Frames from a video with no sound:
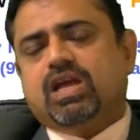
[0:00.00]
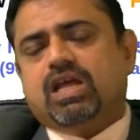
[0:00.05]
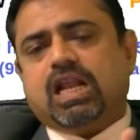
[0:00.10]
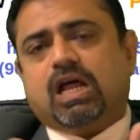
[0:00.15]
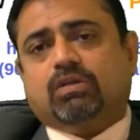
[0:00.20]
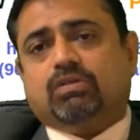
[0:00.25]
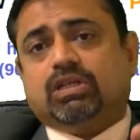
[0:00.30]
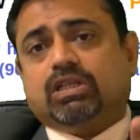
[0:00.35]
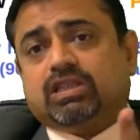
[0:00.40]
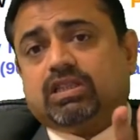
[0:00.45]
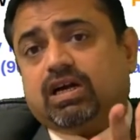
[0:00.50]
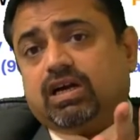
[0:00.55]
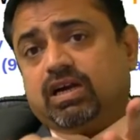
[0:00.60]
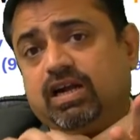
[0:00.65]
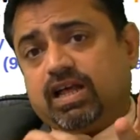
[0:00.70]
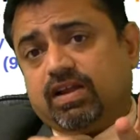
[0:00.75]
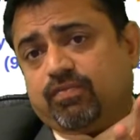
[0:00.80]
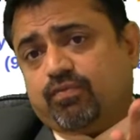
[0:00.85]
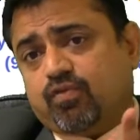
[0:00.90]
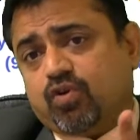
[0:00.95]
Now the third
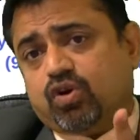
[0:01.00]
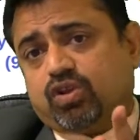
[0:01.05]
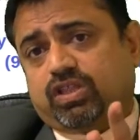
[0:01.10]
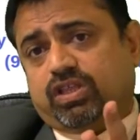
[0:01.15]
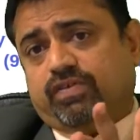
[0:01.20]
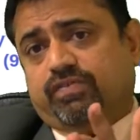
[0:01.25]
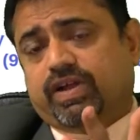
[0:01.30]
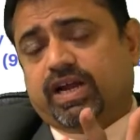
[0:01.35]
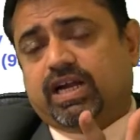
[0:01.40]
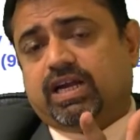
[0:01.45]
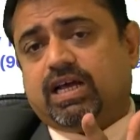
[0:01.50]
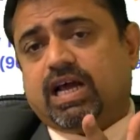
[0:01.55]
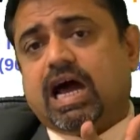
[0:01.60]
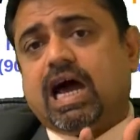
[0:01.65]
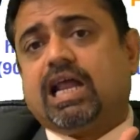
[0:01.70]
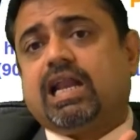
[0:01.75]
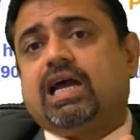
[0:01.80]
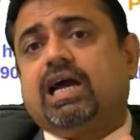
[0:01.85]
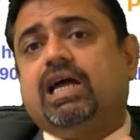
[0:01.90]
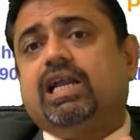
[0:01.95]
and fourth event
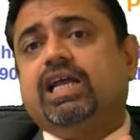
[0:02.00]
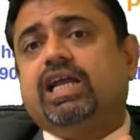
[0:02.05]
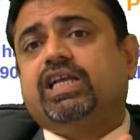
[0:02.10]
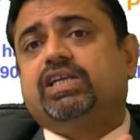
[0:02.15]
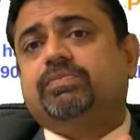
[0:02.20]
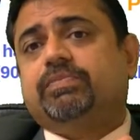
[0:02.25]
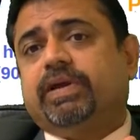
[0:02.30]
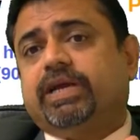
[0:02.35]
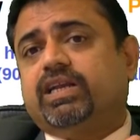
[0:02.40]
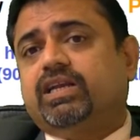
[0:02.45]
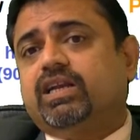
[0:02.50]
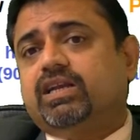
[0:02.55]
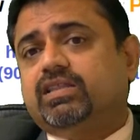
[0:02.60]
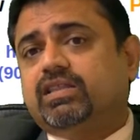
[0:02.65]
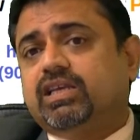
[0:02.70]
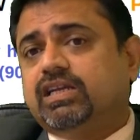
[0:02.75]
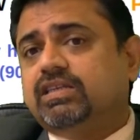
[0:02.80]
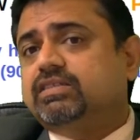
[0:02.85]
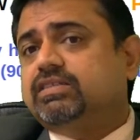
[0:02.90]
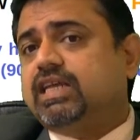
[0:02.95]
are unexpected
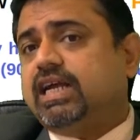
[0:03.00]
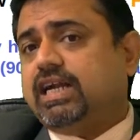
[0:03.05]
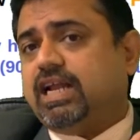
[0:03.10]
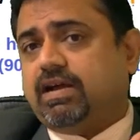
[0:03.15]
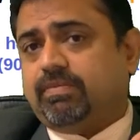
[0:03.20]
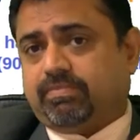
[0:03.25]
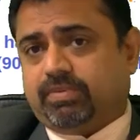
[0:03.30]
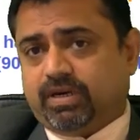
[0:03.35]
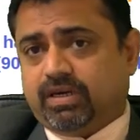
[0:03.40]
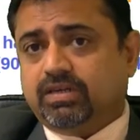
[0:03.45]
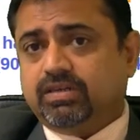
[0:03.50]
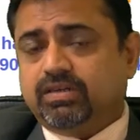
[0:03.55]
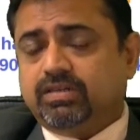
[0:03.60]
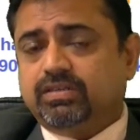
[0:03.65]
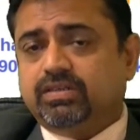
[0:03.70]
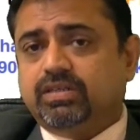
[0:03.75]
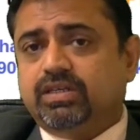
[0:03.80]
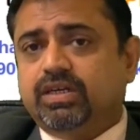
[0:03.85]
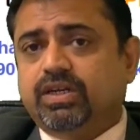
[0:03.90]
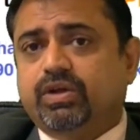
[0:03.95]
things that happened
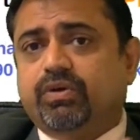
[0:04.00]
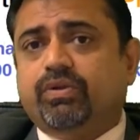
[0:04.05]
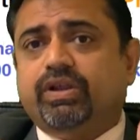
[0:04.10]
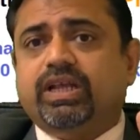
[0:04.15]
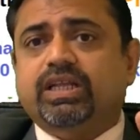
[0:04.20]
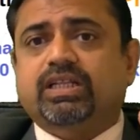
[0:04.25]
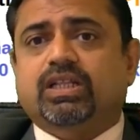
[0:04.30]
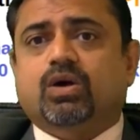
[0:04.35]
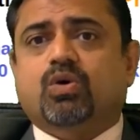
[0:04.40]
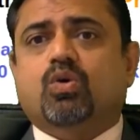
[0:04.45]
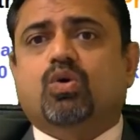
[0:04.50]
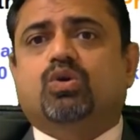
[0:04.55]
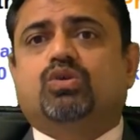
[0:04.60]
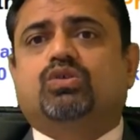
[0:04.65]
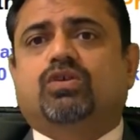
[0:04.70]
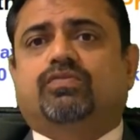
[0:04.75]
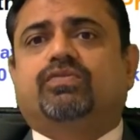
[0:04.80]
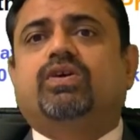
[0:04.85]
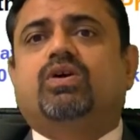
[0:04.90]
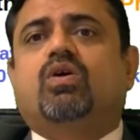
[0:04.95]
during the course
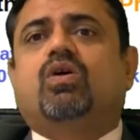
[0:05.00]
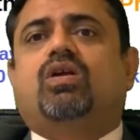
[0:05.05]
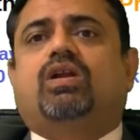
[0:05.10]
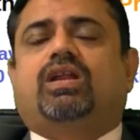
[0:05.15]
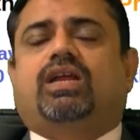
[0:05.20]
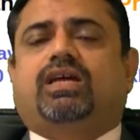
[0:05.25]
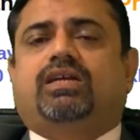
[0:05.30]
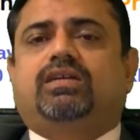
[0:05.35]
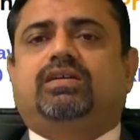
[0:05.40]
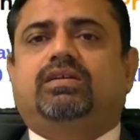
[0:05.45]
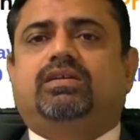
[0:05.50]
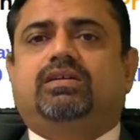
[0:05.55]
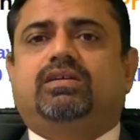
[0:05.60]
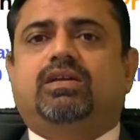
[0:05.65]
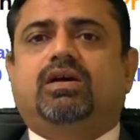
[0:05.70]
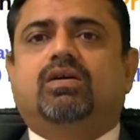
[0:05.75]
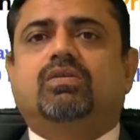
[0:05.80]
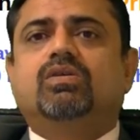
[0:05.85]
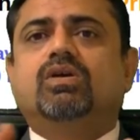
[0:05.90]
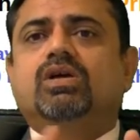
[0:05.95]
of the contract.
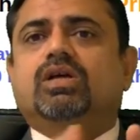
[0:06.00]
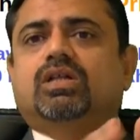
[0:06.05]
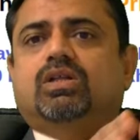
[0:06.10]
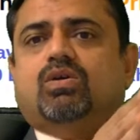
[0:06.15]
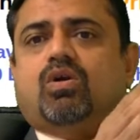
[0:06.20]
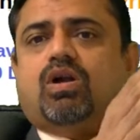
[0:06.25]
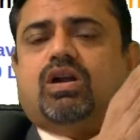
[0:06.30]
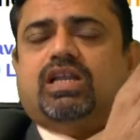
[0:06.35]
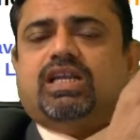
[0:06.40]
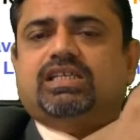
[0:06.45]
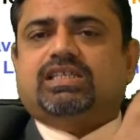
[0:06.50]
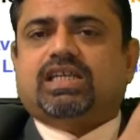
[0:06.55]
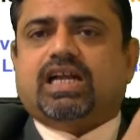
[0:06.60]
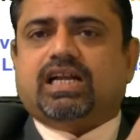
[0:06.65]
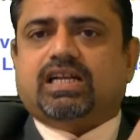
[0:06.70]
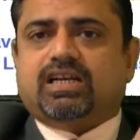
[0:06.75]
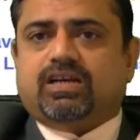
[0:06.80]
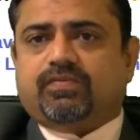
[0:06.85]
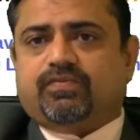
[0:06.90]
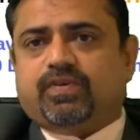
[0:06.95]
Now the contract
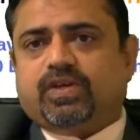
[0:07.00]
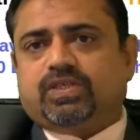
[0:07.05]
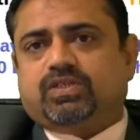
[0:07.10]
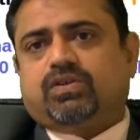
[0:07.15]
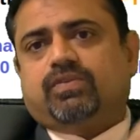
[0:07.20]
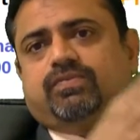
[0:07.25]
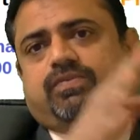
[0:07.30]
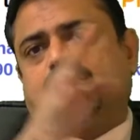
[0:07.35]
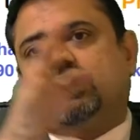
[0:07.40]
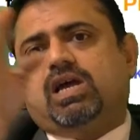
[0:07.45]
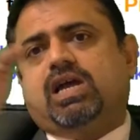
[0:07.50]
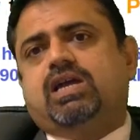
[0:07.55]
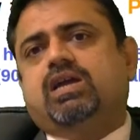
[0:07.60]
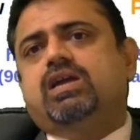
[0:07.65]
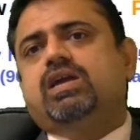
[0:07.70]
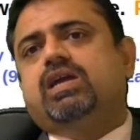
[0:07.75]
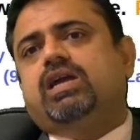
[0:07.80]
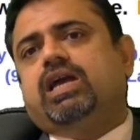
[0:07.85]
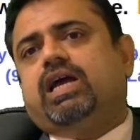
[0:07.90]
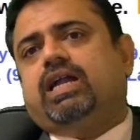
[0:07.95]
started 1st of July
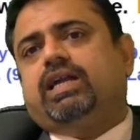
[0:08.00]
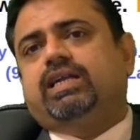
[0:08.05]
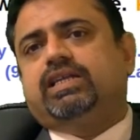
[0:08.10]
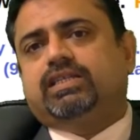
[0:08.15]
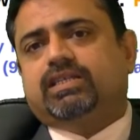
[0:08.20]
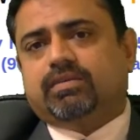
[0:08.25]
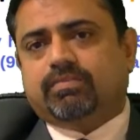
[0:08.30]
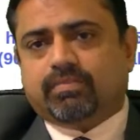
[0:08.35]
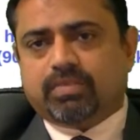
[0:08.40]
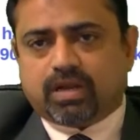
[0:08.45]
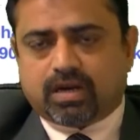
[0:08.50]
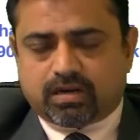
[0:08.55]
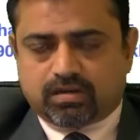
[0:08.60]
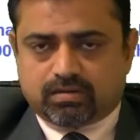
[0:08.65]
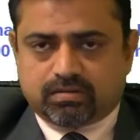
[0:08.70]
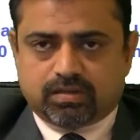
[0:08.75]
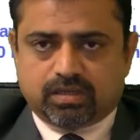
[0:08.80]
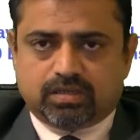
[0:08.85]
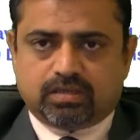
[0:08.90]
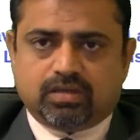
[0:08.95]
and December
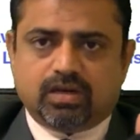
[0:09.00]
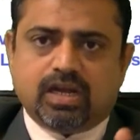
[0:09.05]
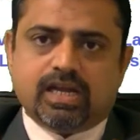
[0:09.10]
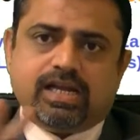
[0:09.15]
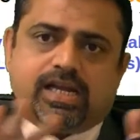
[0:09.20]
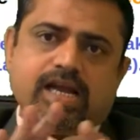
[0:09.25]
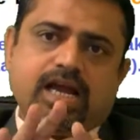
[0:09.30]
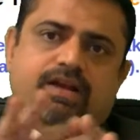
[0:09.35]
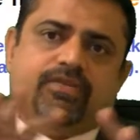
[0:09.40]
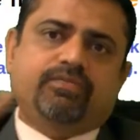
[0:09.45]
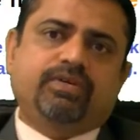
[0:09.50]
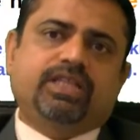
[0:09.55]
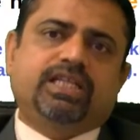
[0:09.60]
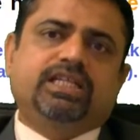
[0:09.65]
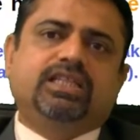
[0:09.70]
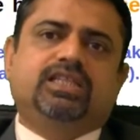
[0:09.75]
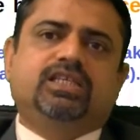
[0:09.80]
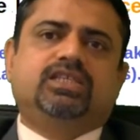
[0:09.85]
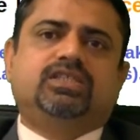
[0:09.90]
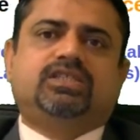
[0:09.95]
July, and
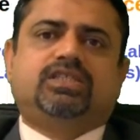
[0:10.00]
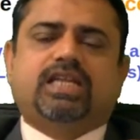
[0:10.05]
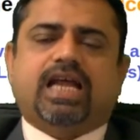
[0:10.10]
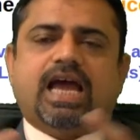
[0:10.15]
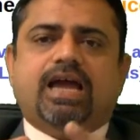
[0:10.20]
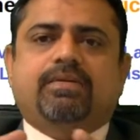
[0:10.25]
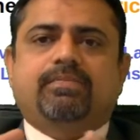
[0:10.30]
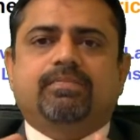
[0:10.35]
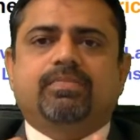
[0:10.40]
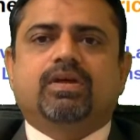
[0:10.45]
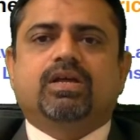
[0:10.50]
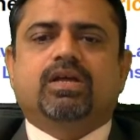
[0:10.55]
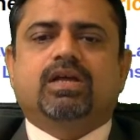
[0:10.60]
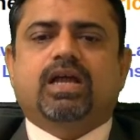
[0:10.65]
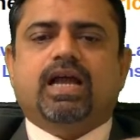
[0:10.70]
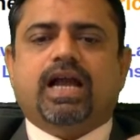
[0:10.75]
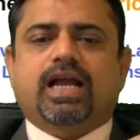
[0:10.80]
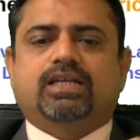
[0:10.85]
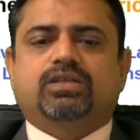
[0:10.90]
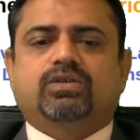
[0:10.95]
within this time
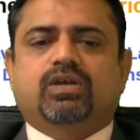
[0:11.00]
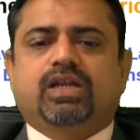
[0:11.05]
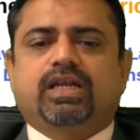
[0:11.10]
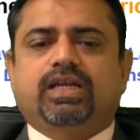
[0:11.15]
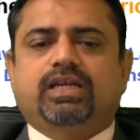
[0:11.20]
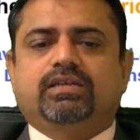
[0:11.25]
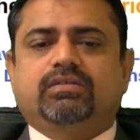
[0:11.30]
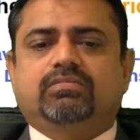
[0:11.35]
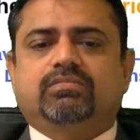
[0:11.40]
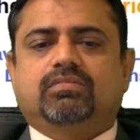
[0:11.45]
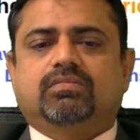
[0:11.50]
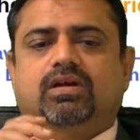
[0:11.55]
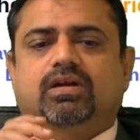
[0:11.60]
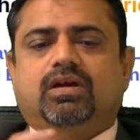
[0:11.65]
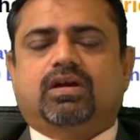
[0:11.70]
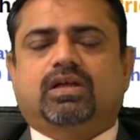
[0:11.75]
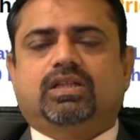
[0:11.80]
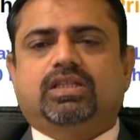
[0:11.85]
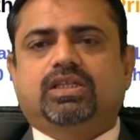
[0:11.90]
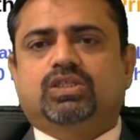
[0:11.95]
actually
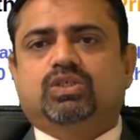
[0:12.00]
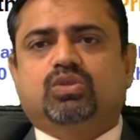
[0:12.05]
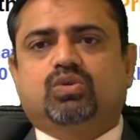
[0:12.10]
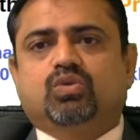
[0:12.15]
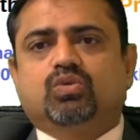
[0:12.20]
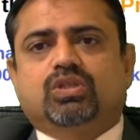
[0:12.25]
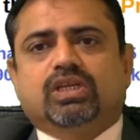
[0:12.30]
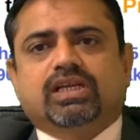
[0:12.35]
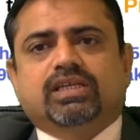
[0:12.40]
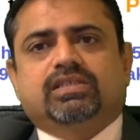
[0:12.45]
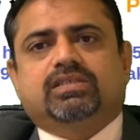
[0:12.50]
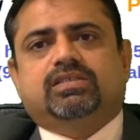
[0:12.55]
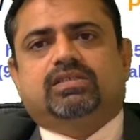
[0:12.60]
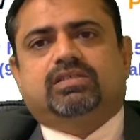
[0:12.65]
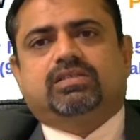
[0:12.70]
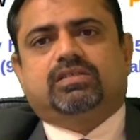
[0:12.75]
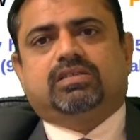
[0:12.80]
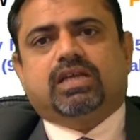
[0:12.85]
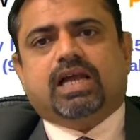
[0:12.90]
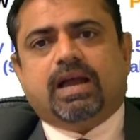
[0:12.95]
these 2
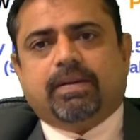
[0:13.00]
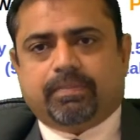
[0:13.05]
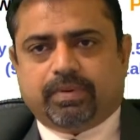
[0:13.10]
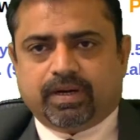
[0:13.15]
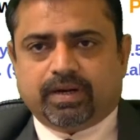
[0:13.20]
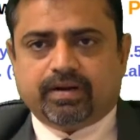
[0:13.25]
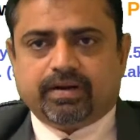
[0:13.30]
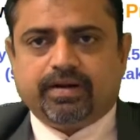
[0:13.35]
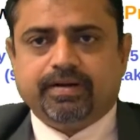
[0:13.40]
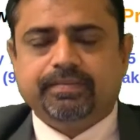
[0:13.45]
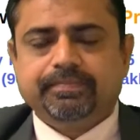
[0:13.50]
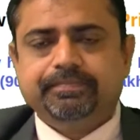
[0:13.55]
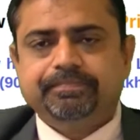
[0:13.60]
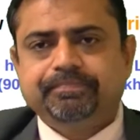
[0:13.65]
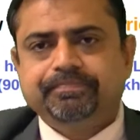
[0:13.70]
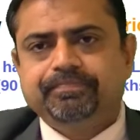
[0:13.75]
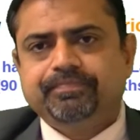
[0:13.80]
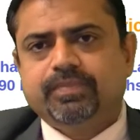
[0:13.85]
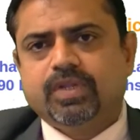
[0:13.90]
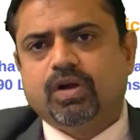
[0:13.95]
things happened, right?
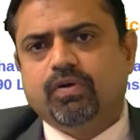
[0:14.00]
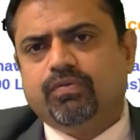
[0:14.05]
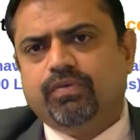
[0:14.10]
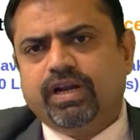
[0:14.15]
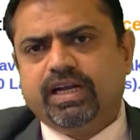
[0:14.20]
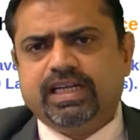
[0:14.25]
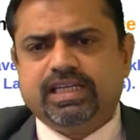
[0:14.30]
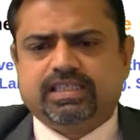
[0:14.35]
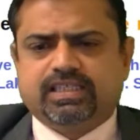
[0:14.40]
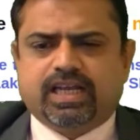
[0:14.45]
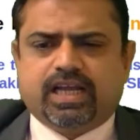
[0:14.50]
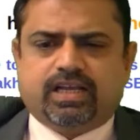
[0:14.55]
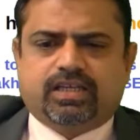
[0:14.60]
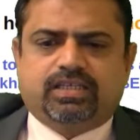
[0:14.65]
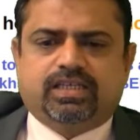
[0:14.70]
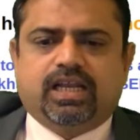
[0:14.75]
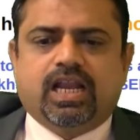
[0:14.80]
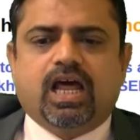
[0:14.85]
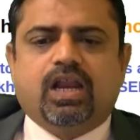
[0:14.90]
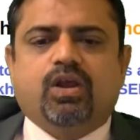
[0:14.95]
Now we'll just take
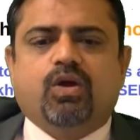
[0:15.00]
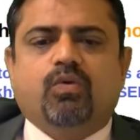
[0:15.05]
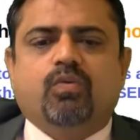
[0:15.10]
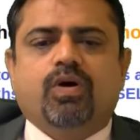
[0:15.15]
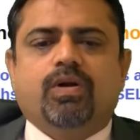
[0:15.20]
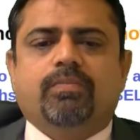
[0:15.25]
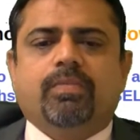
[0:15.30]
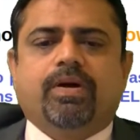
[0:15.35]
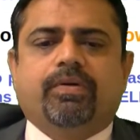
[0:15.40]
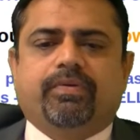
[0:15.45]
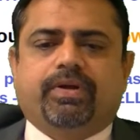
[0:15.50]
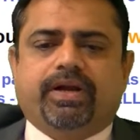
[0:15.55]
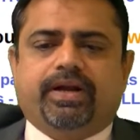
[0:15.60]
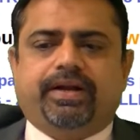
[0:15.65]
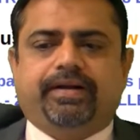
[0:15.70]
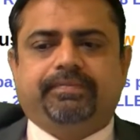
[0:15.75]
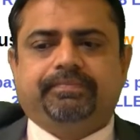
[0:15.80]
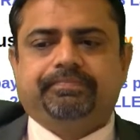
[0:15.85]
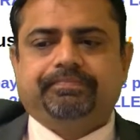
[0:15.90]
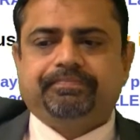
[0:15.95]
scenario one by one,
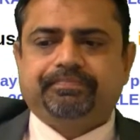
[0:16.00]
right?